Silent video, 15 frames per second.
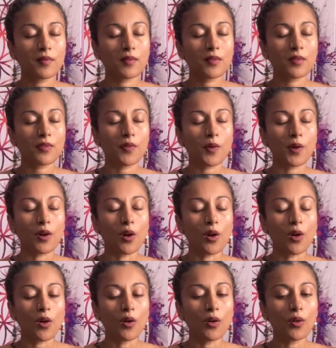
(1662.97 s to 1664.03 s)
for
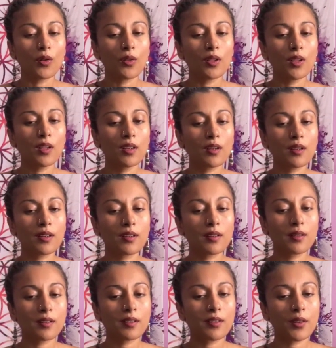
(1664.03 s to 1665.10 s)
all
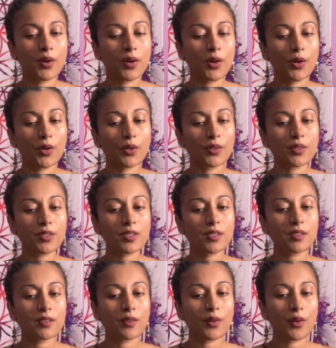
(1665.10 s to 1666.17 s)
hurt
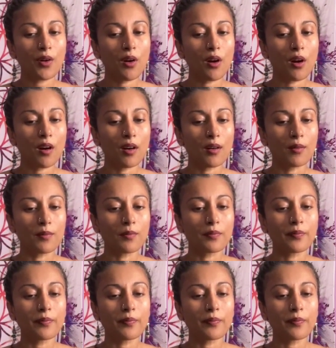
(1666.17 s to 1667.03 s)
or harm